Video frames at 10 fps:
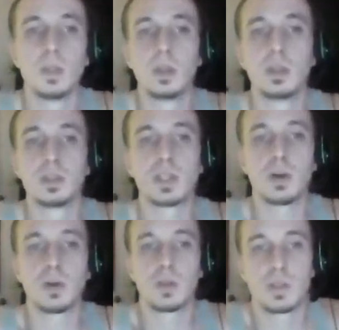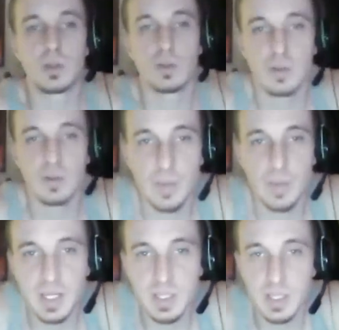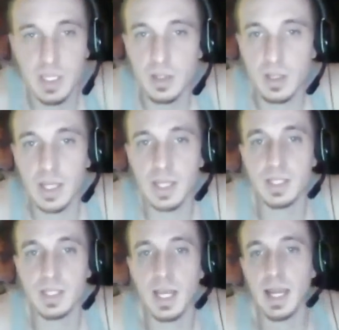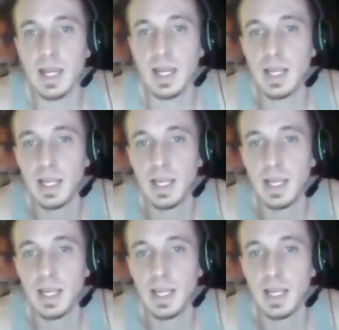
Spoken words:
So the student of Hermetics need not lay aside